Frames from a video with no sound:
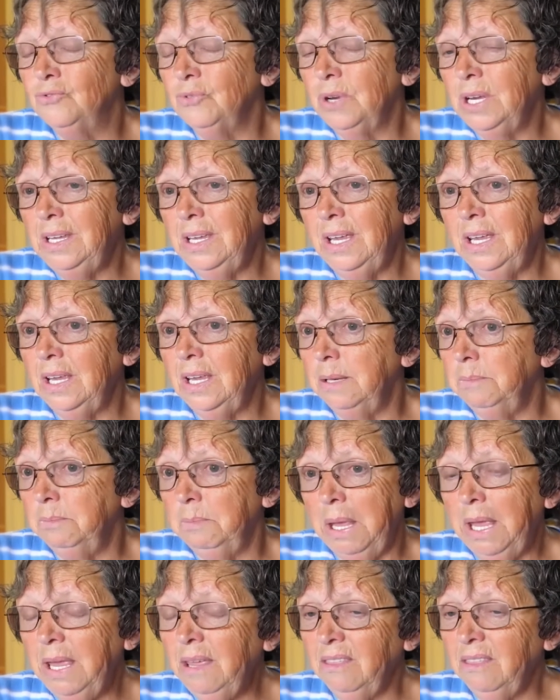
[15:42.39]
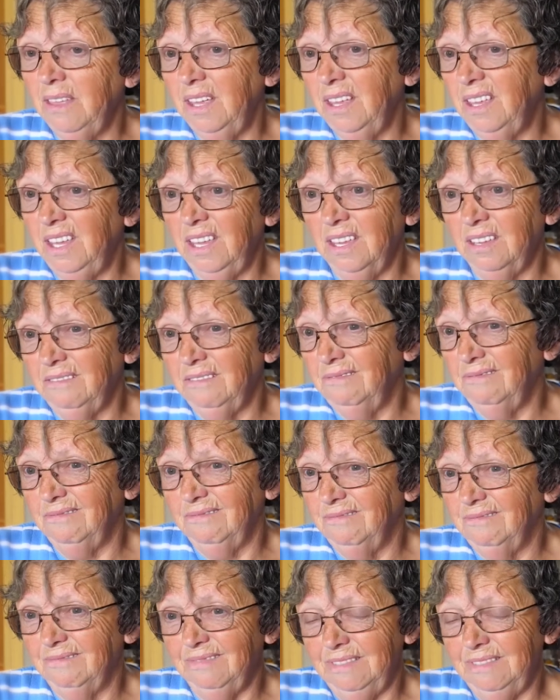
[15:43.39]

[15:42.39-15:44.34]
drinking, and bathing in